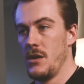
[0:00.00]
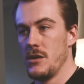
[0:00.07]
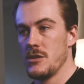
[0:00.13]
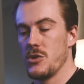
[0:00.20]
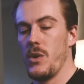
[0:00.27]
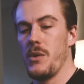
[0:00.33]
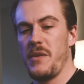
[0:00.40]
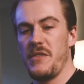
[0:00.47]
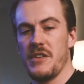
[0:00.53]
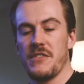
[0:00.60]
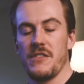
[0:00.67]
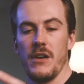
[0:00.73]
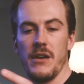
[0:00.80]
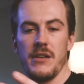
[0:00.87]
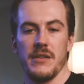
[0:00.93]
So what we've just
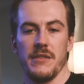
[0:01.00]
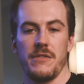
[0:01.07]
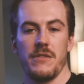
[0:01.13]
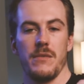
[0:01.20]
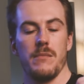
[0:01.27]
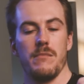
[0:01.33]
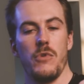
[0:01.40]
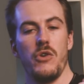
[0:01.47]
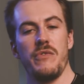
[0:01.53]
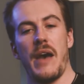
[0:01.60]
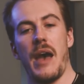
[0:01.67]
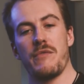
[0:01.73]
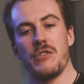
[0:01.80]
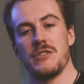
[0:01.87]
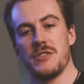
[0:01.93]
done is move
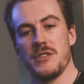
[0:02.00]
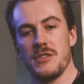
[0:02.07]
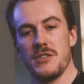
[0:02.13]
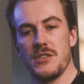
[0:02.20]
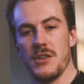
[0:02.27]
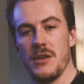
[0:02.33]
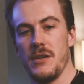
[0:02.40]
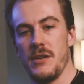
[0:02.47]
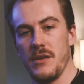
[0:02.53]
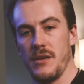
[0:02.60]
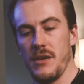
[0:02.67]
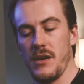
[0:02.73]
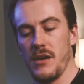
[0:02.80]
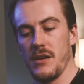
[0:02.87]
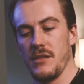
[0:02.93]
averages.
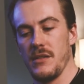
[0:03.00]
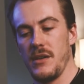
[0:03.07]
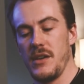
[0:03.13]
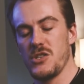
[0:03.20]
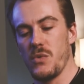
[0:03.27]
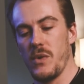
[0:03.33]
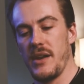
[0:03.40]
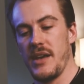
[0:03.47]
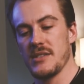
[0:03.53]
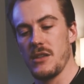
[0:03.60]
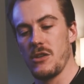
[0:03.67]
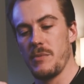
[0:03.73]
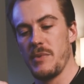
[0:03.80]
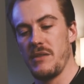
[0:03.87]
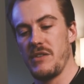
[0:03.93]
Each one has a
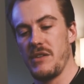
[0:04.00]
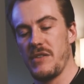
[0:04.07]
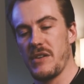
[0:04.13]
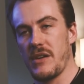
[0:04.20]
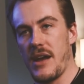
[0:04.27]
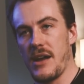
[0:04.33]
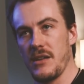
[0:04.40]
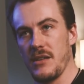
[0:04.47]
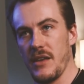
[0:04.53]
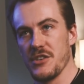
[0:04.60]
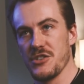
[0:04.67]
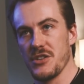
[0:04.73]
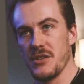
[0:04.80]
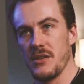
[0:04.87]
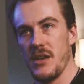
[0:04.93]
little bit of a different
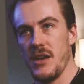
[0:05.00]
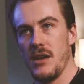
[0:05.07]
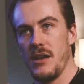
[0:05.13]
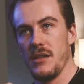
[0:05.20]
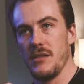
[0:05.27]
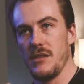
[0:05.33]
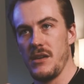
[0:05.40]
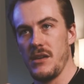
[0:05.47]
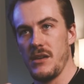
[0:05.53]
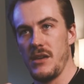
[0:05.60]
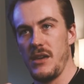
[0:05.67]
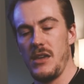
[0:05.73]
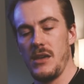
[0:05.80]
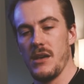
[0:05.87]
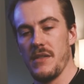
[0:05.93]
calculation.
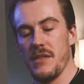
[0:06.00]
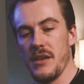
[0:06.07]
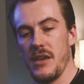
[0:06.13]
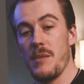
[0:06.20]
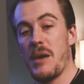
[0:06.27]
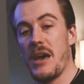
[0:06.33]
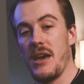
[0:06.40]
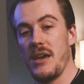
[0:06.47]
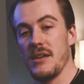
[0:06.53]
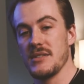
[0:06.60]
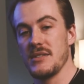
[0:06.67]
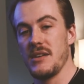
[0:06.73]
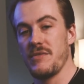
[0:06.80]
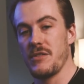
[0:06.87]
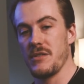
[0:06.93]
The MA is
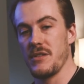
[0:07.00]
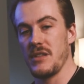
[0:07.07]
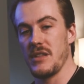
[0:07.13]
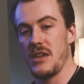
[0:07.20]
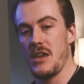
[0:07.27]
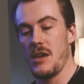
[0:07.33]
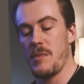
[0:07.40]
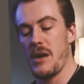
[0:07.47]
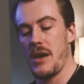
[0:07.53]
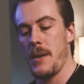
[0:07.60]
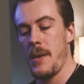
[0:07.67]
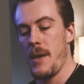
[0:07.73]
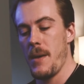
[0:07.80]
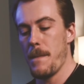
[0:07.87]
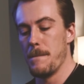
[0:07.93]
different than the EMA,
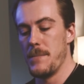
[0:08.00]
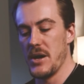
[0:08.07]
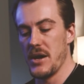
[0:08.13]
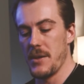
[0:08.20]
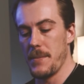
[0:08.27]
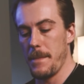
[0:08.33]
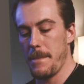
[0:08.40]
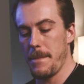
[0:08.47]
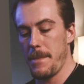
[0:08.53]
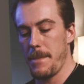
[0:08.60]
but